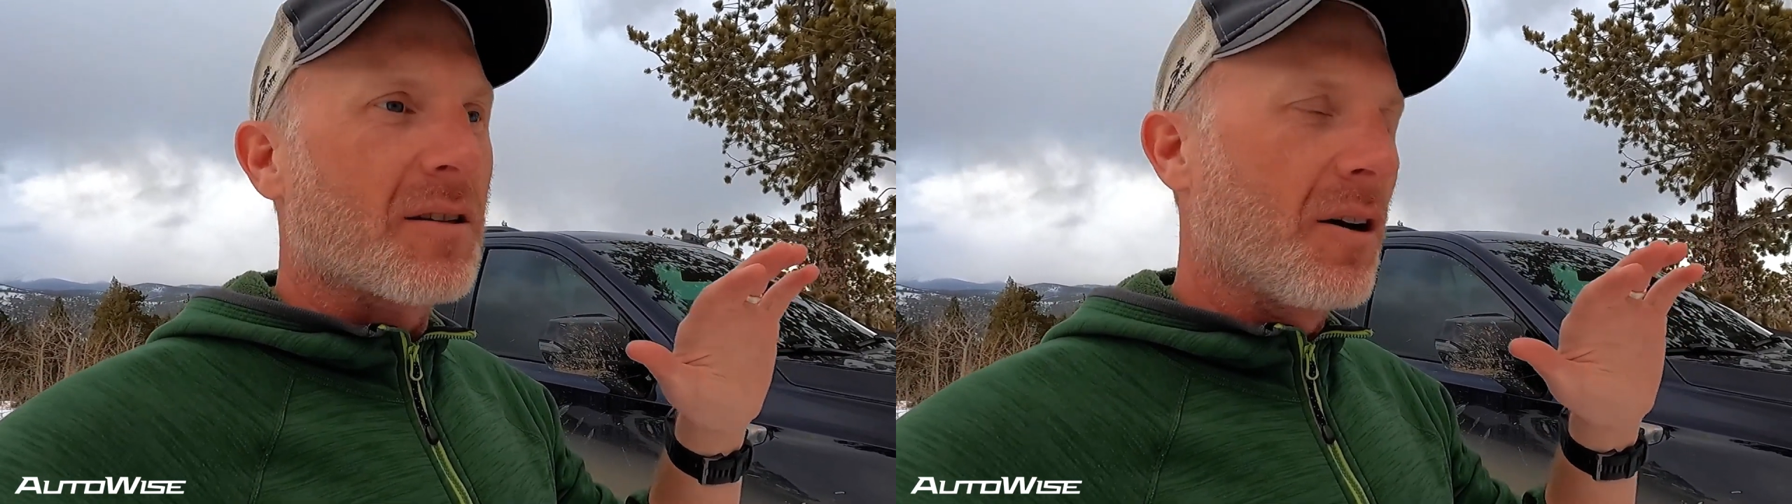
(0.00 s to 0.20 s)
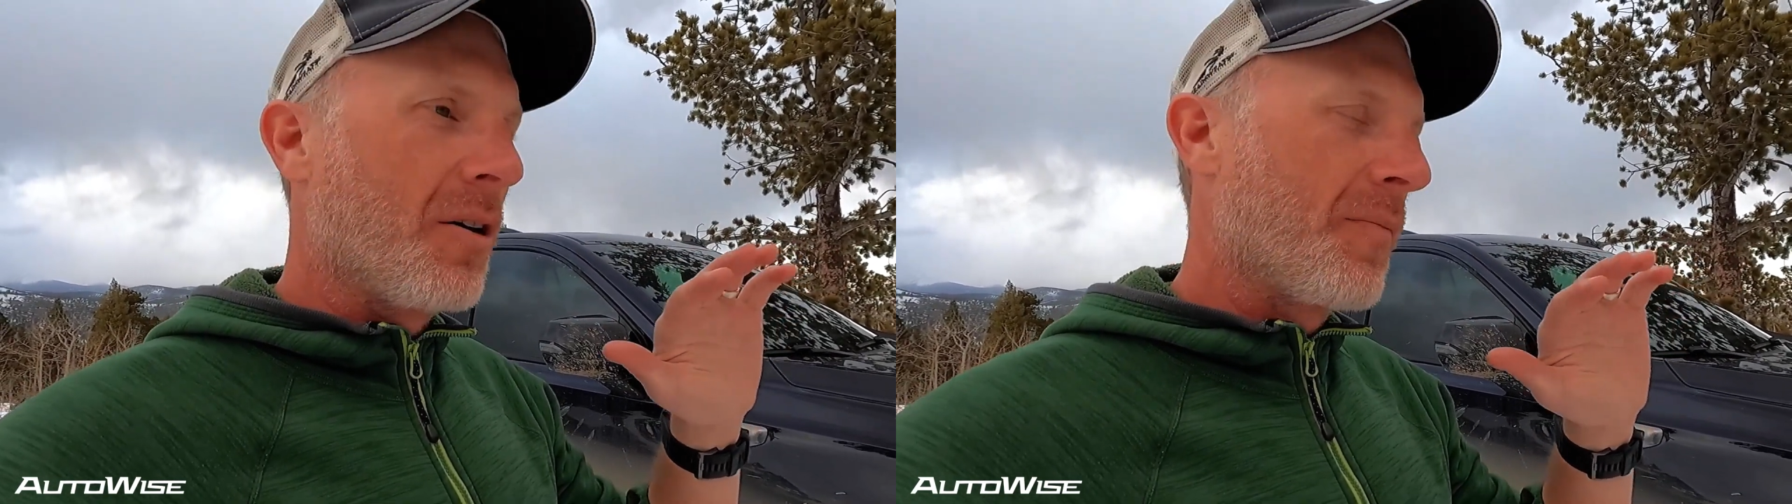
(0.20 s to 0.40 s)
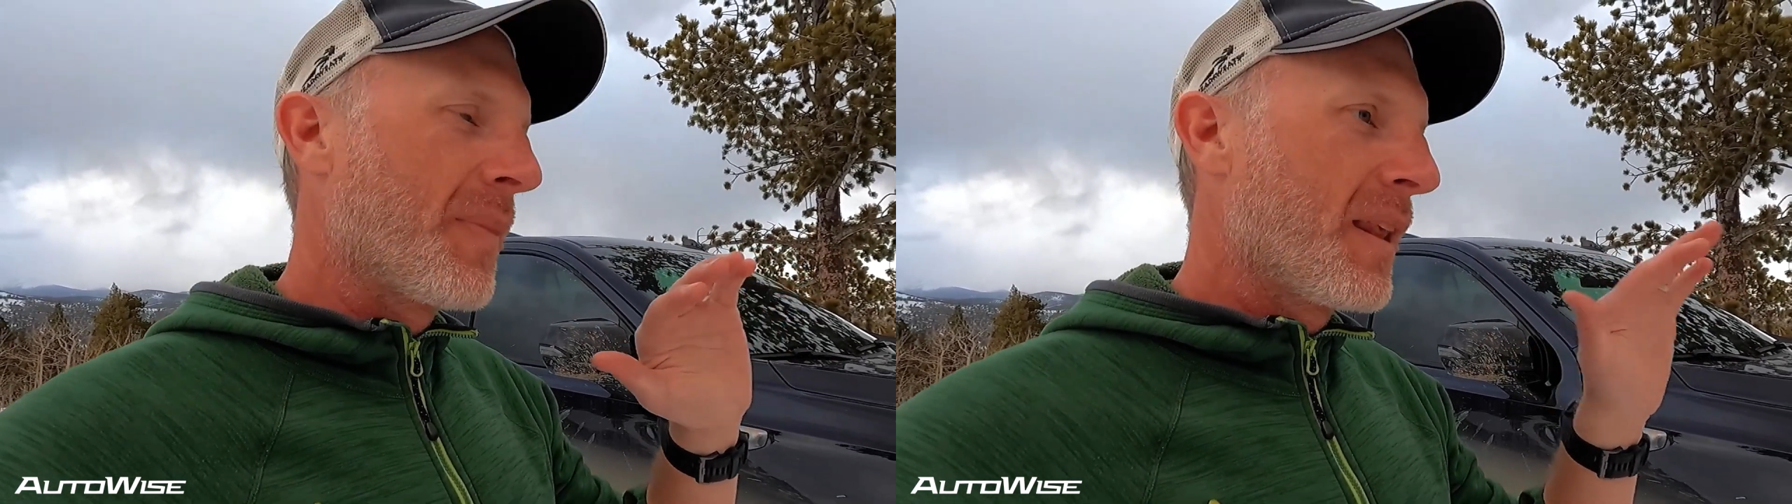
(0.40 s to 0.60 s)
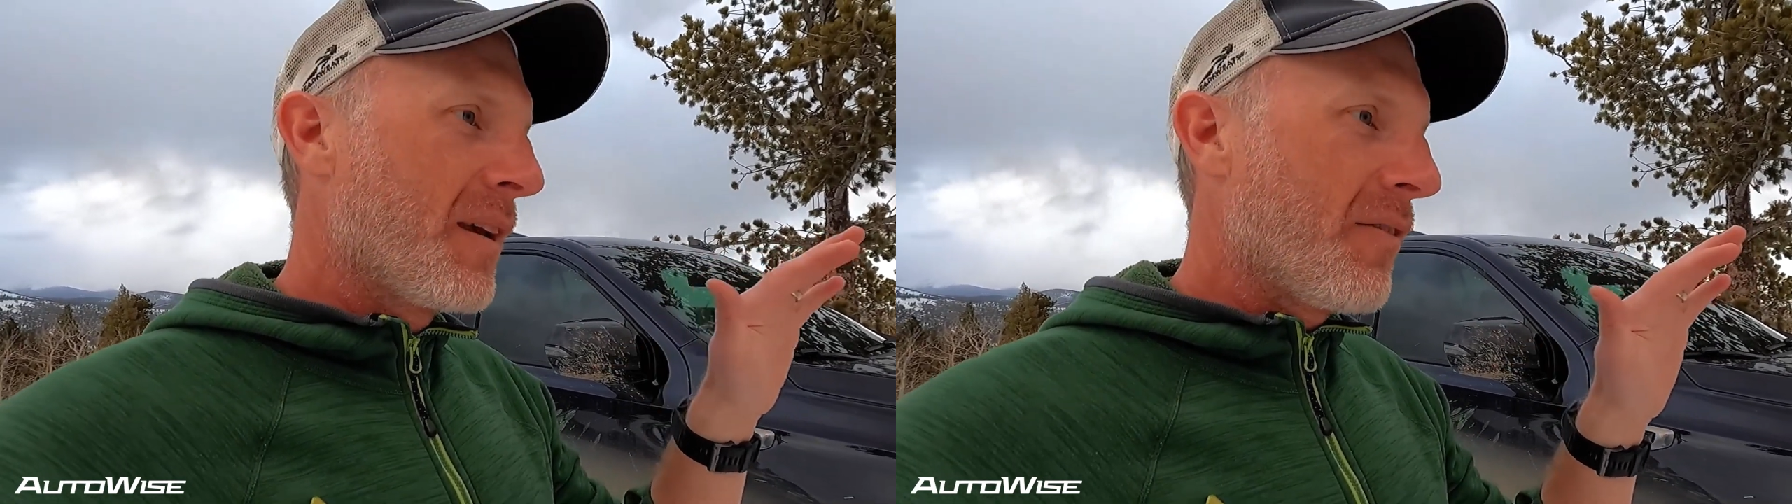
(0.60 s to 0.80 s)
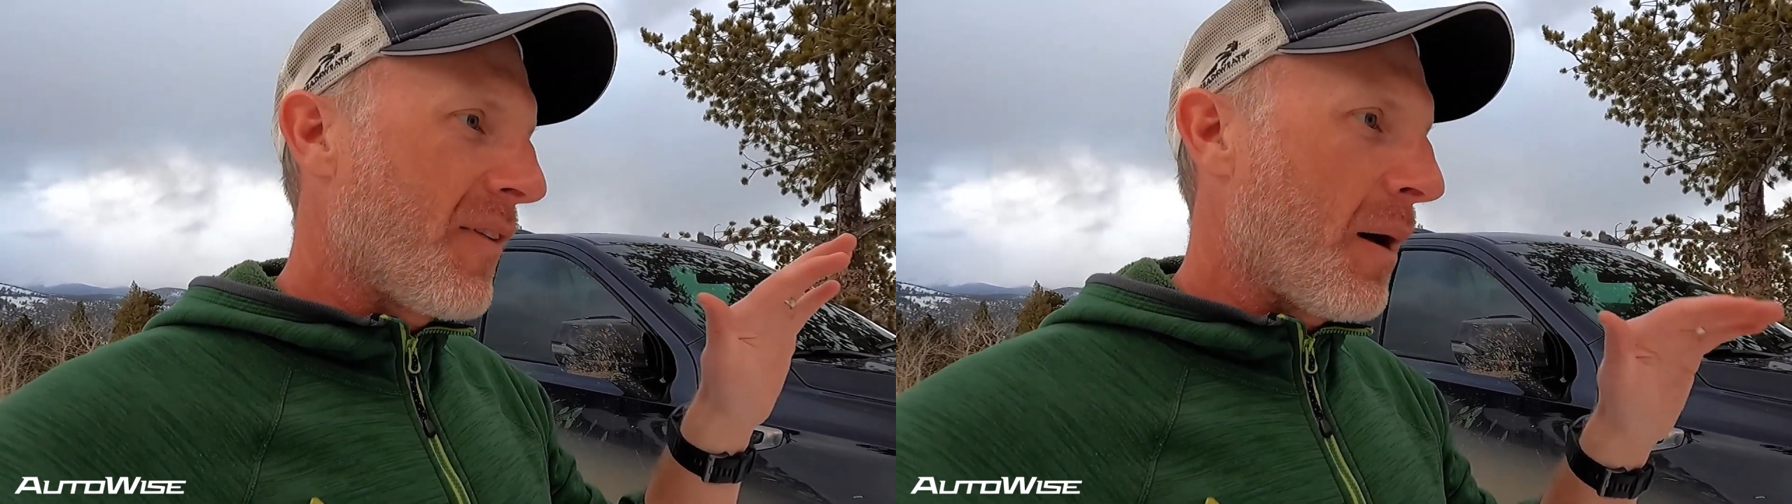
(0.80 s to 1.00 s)
so
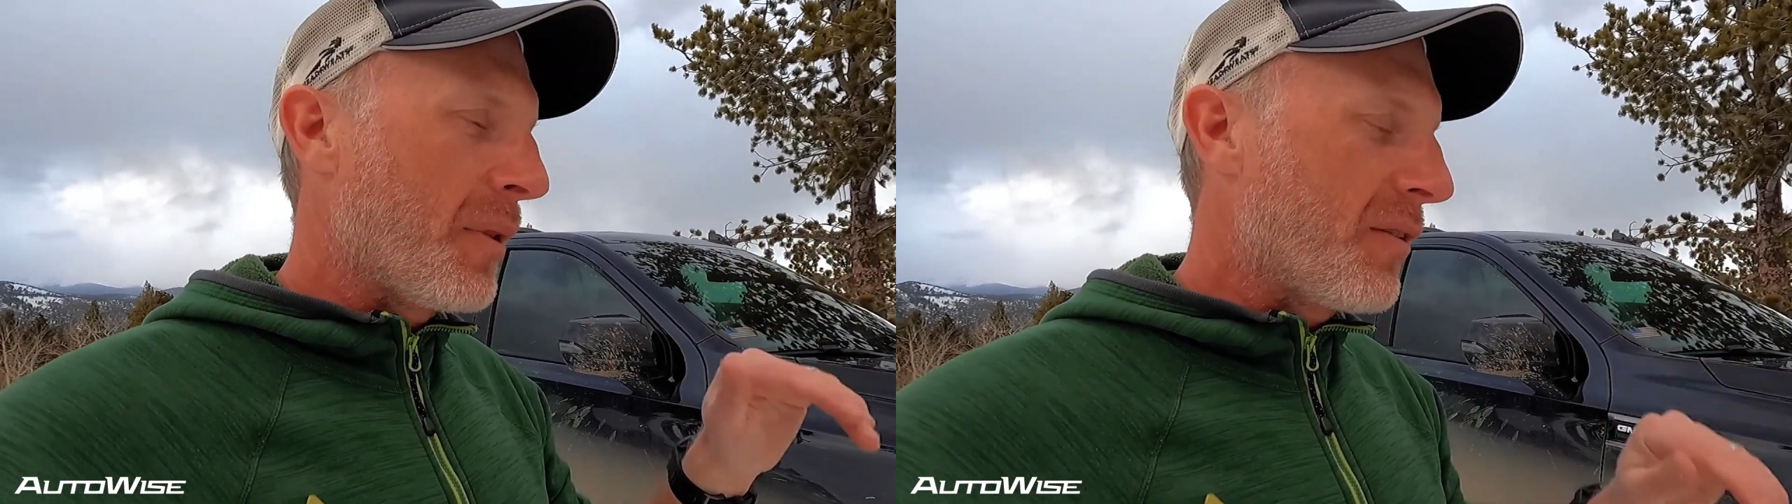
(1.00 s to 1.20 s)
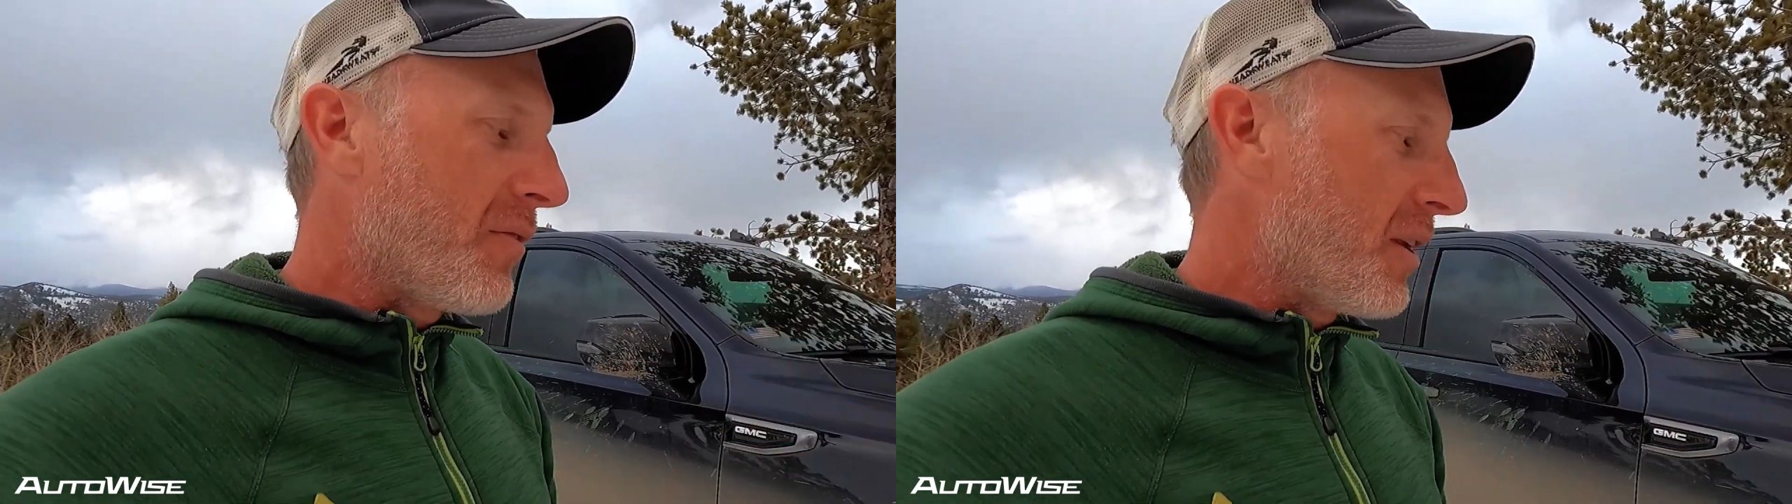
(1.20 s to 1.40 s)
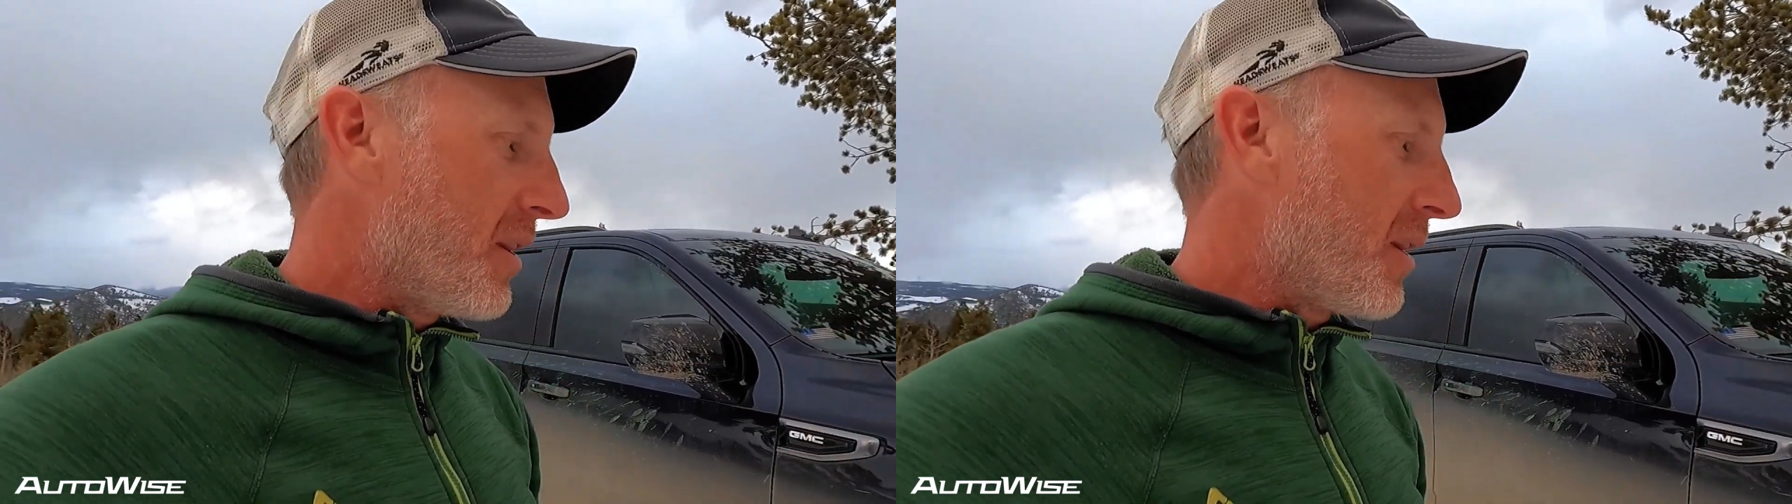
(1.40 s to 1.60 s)
family fit